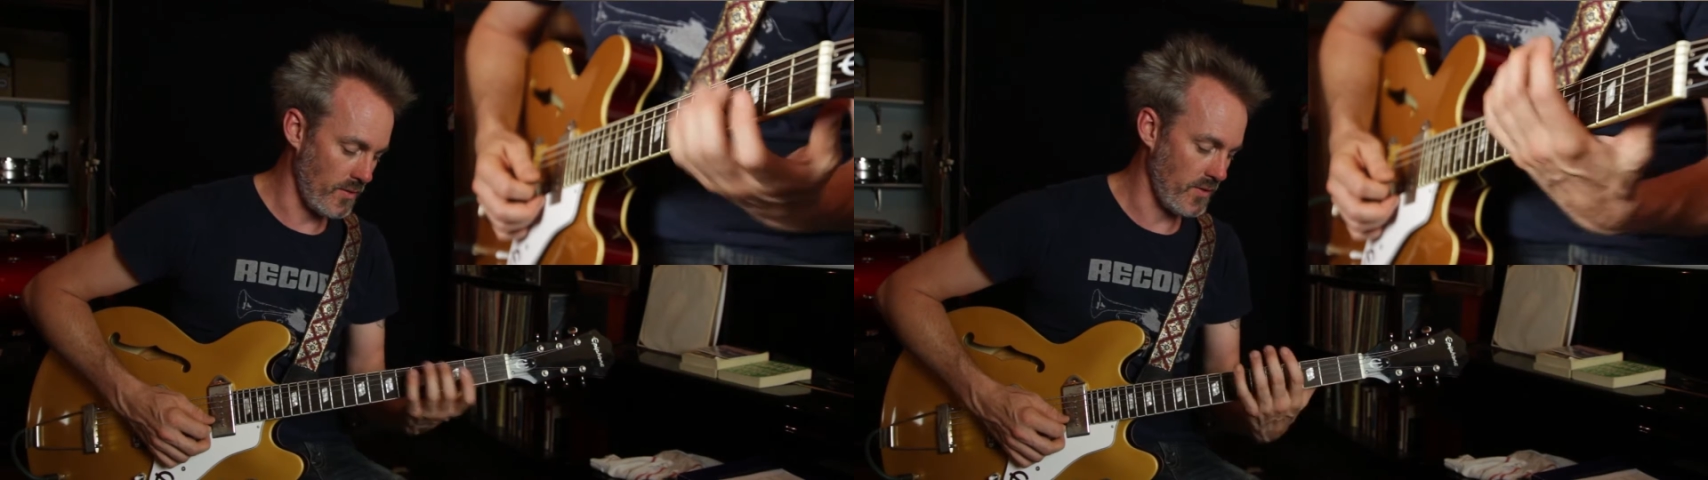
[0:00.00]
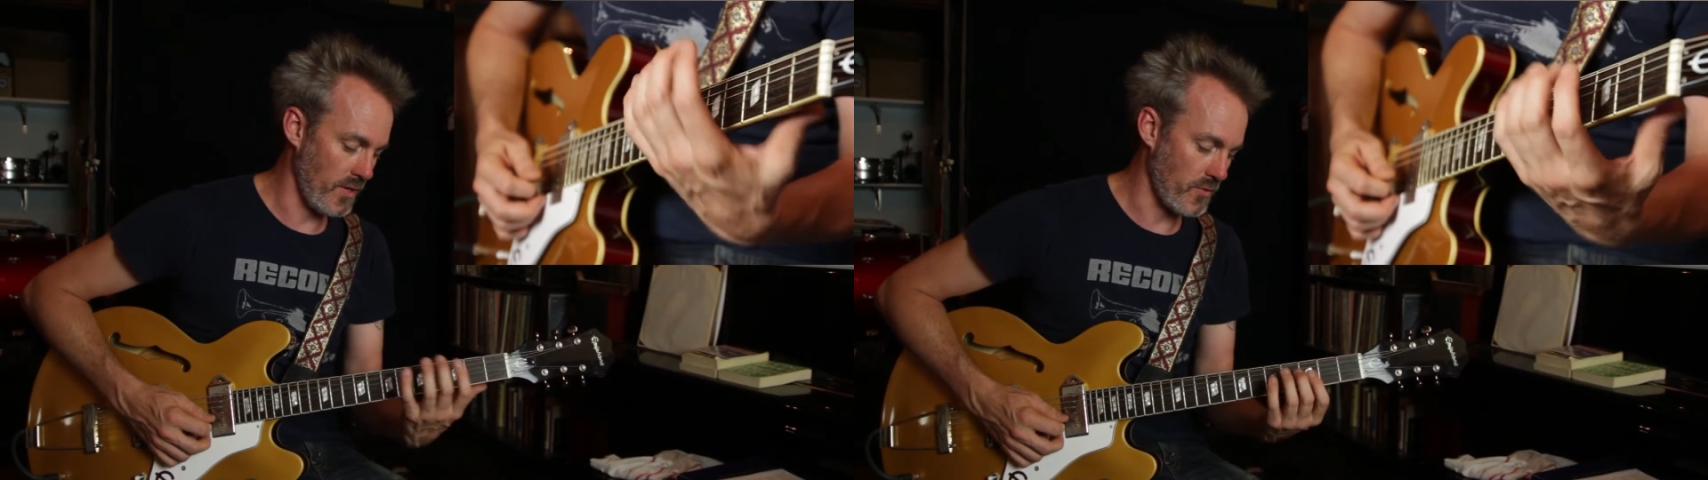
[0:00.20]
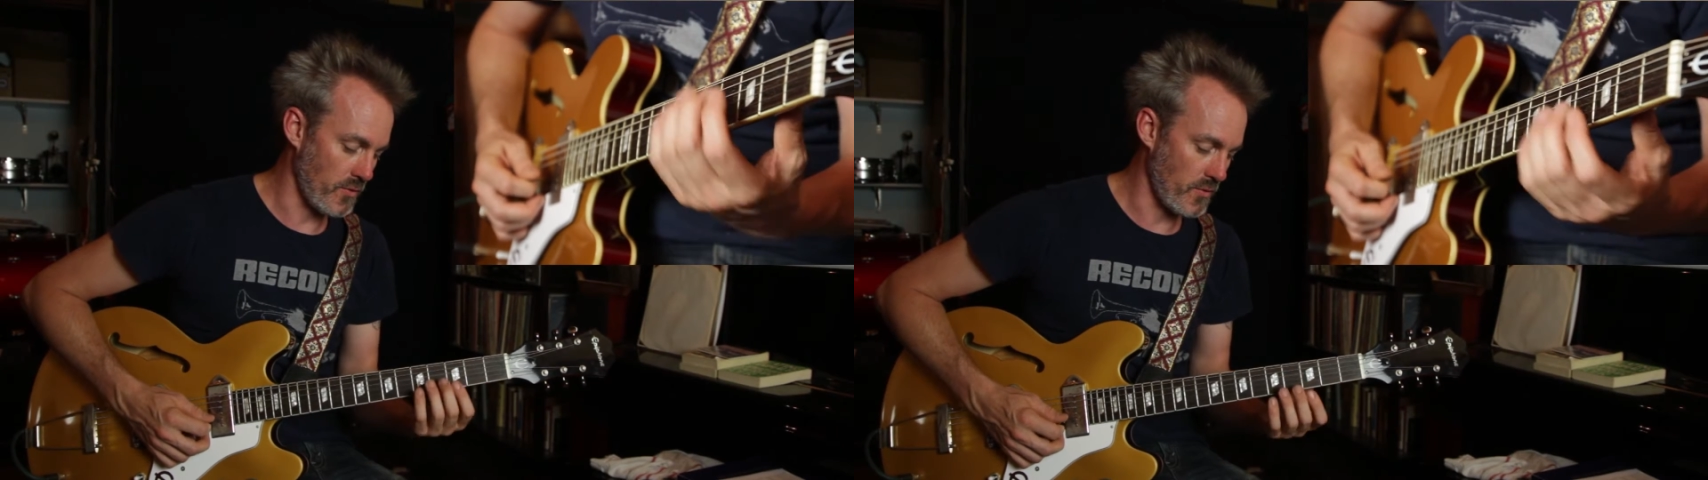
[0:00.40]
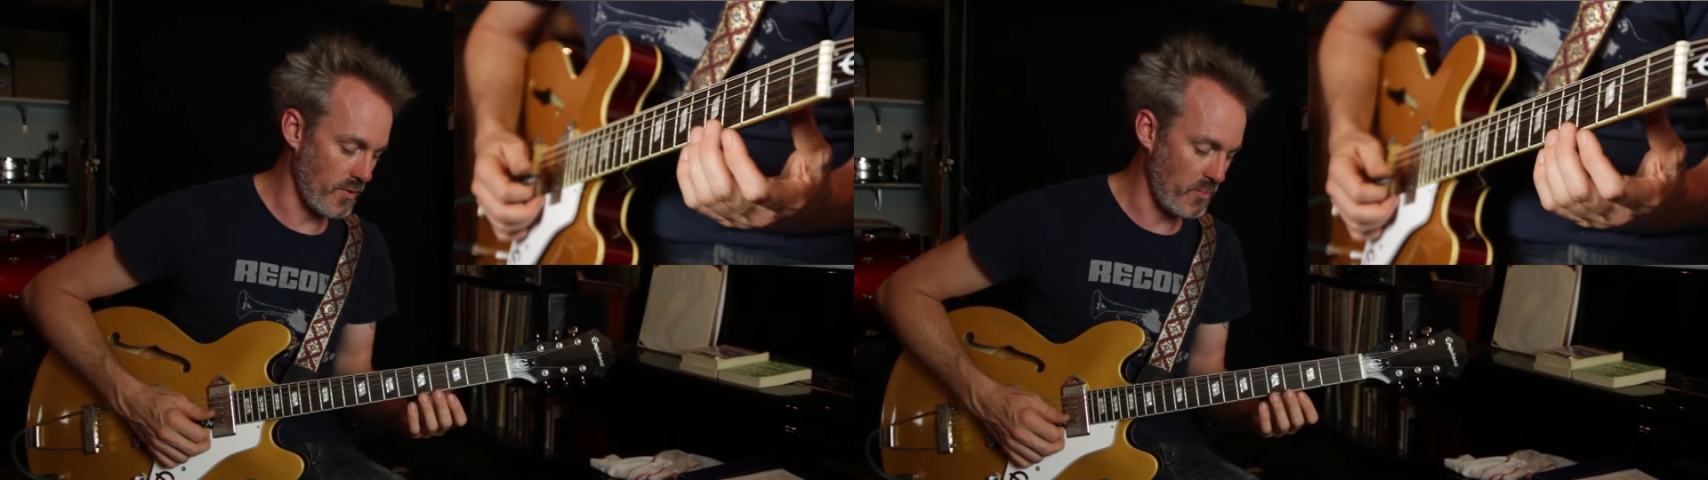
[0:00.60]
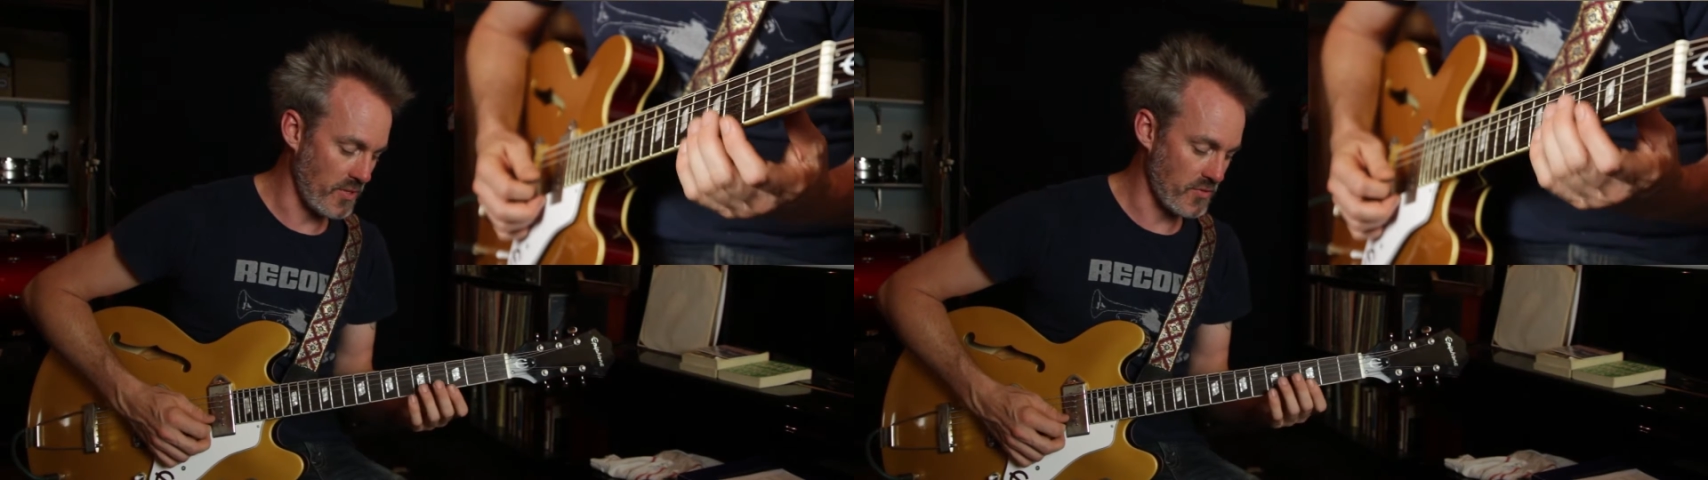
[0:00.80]
the
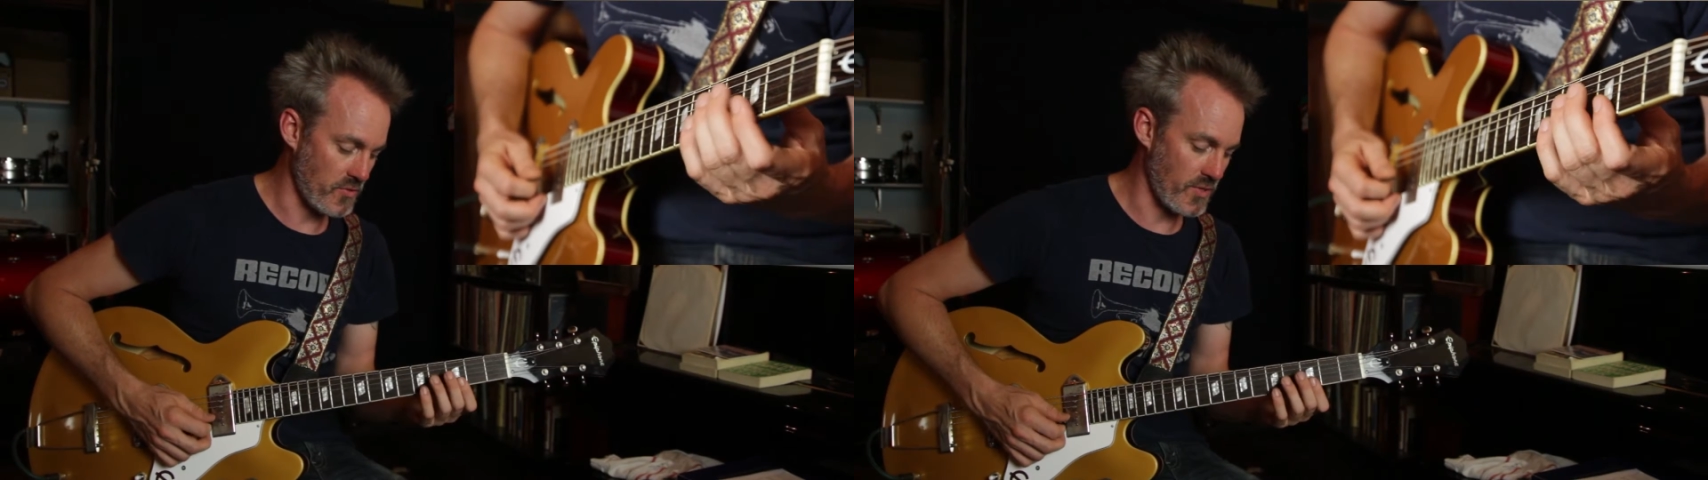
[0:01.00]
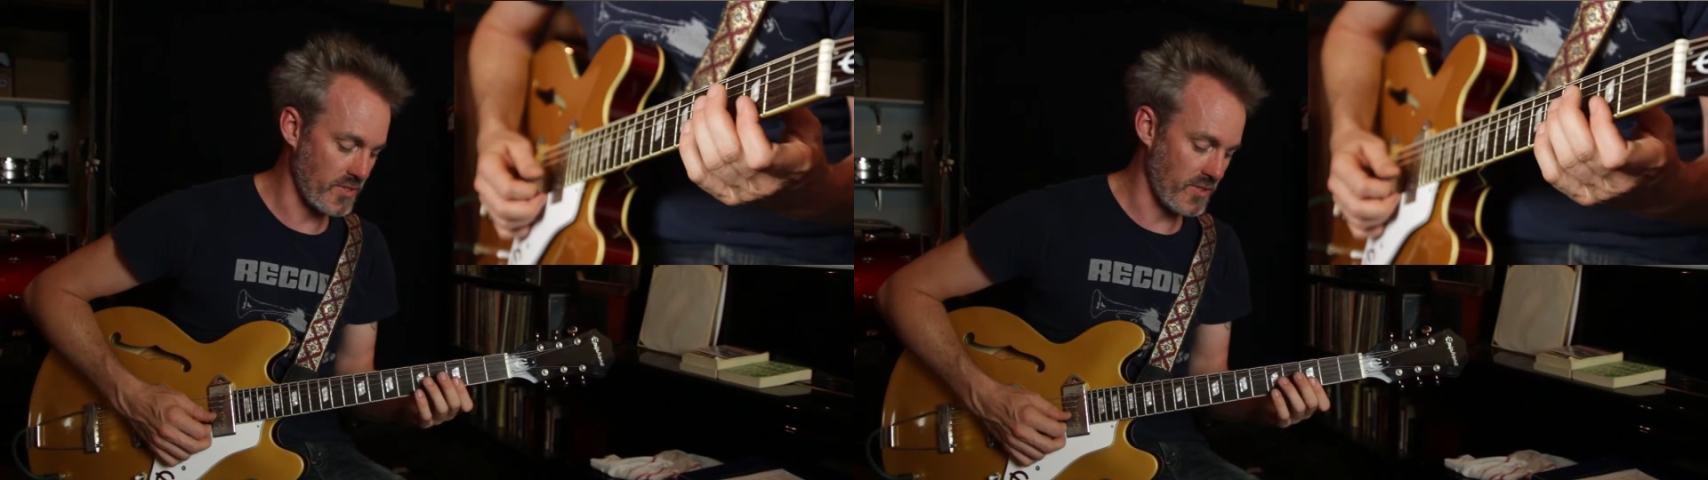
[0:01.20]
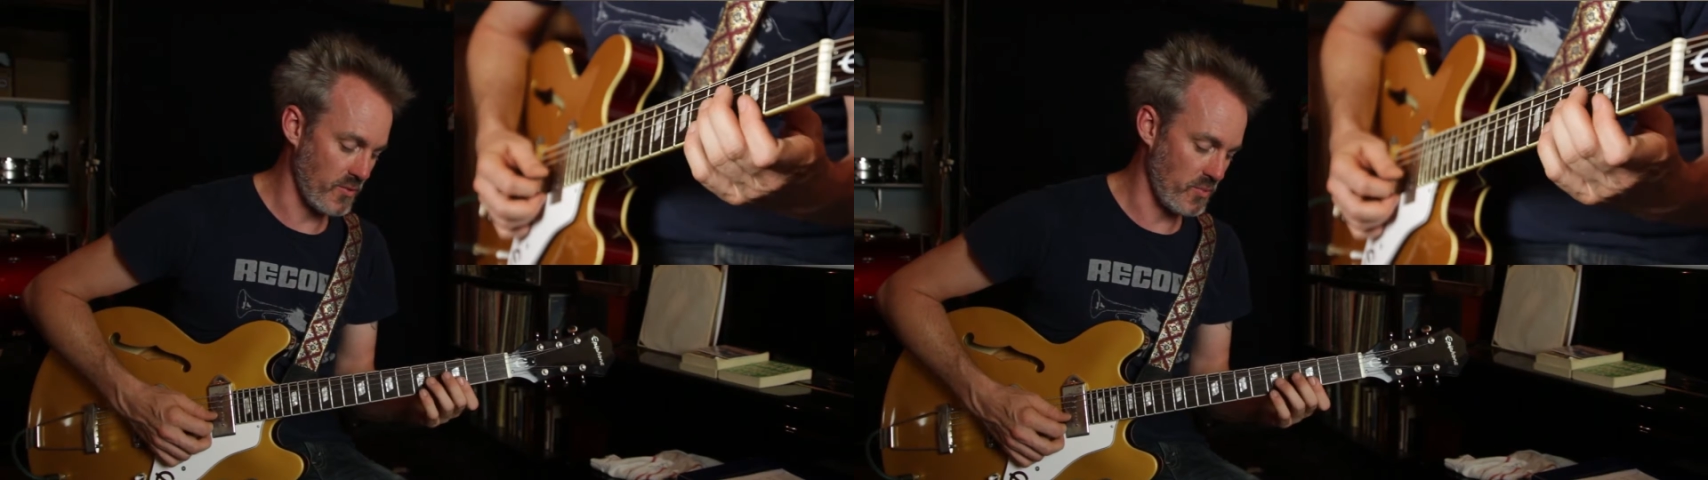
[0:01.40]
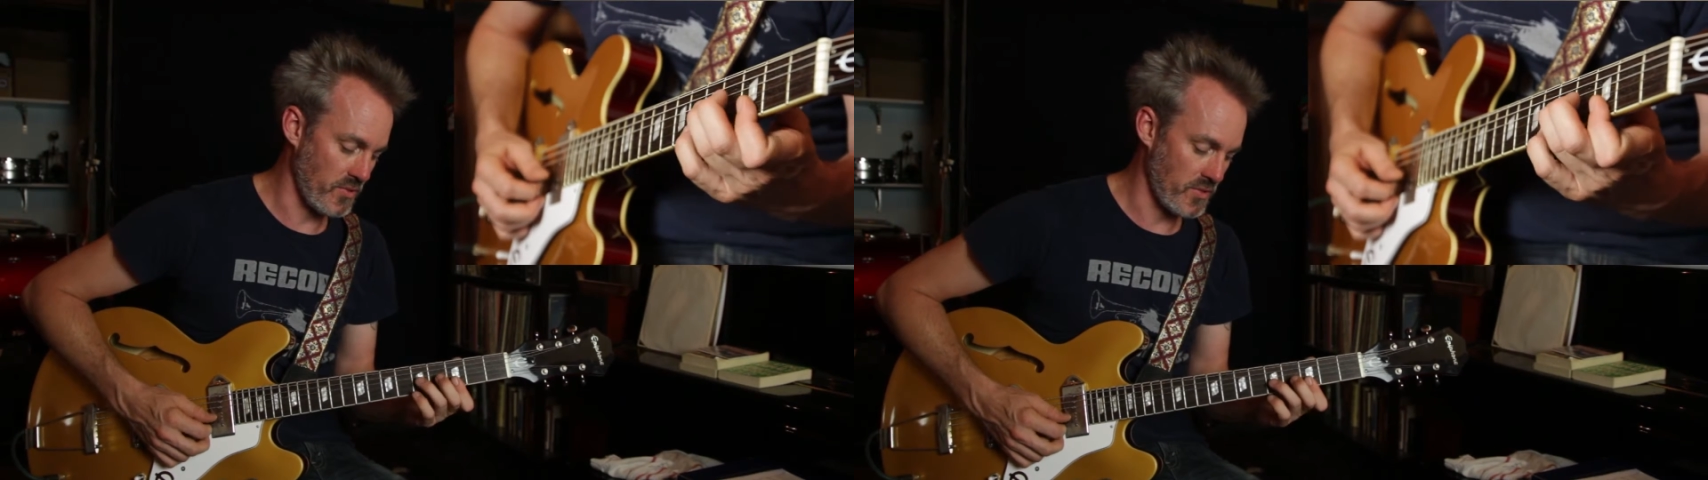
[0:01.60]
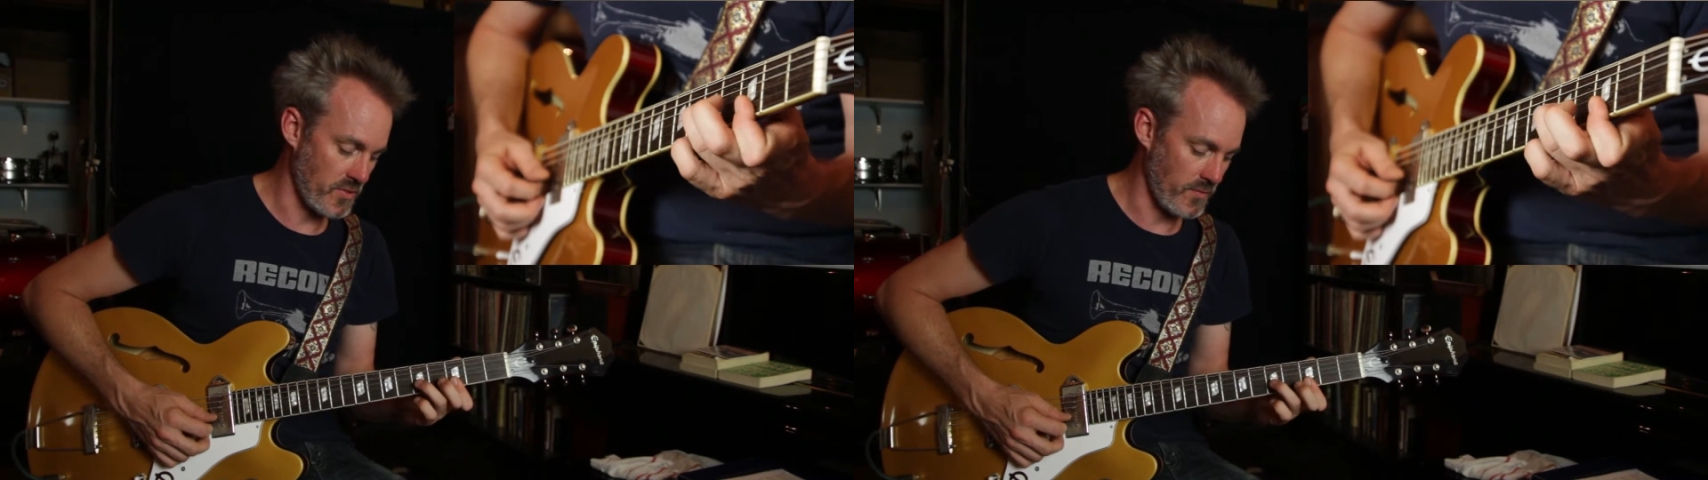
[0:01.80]
other pairs of strings in the
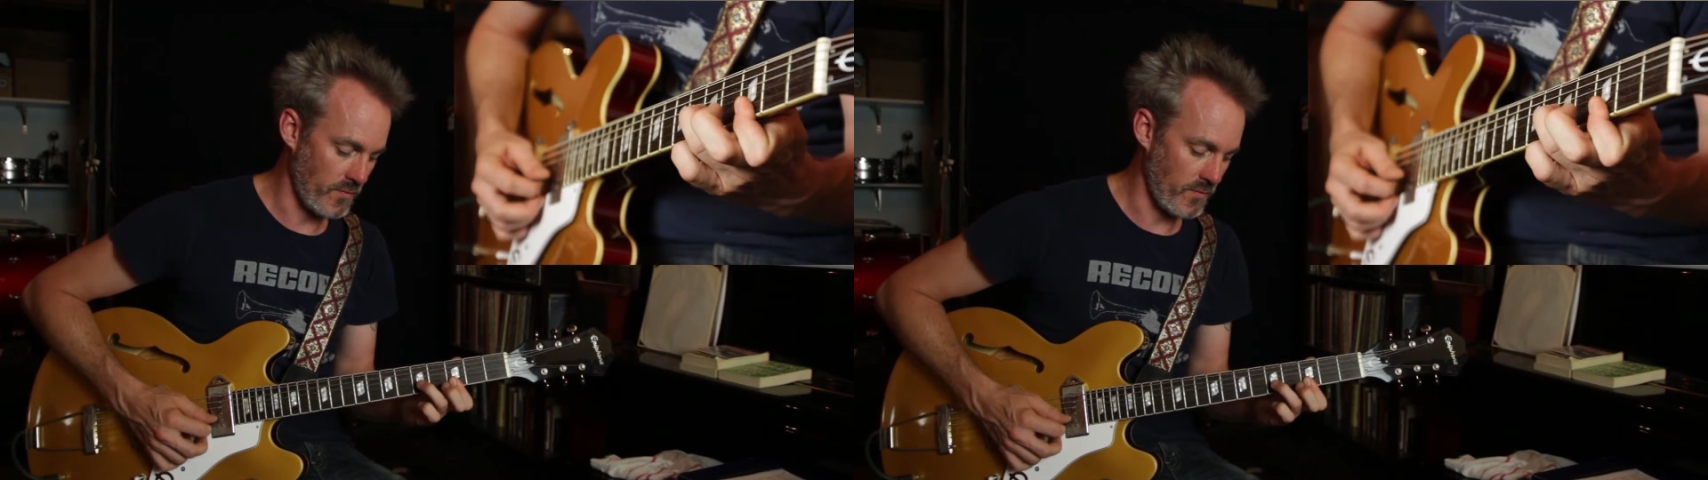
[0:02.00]
position.